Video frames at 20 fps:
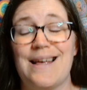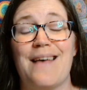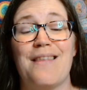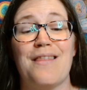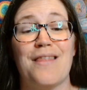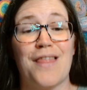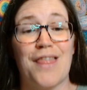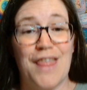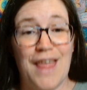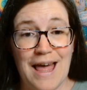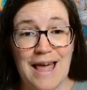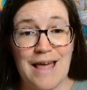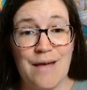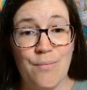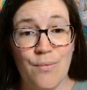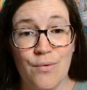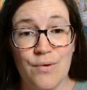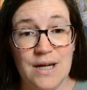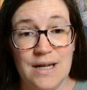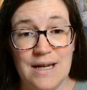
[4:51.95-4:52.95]
and they
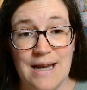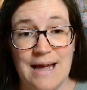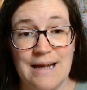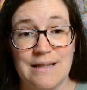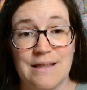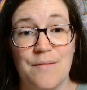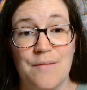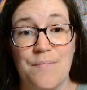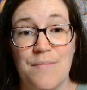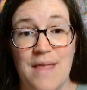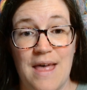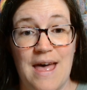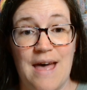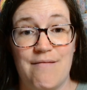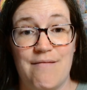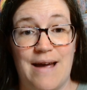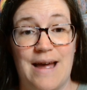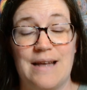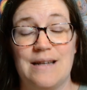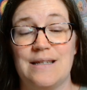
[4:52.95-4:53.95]
will connect them their
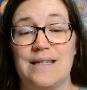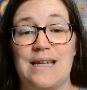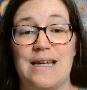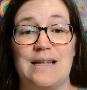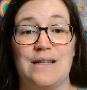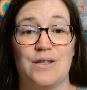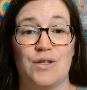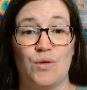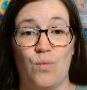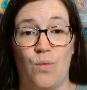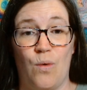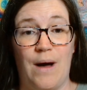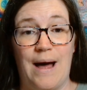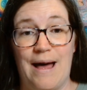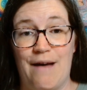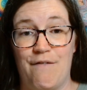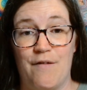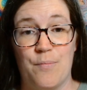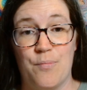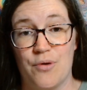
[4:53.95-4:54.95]
end into
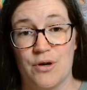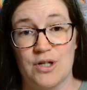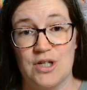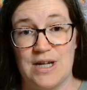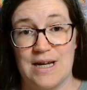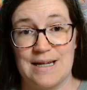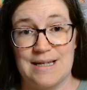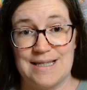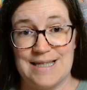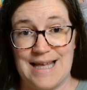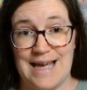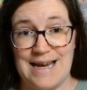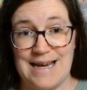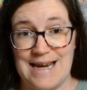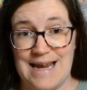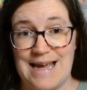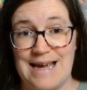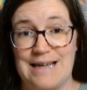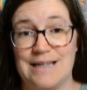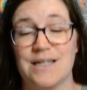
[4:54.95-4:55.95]
whatever projects they
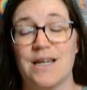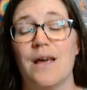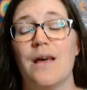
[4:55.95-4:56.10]
need.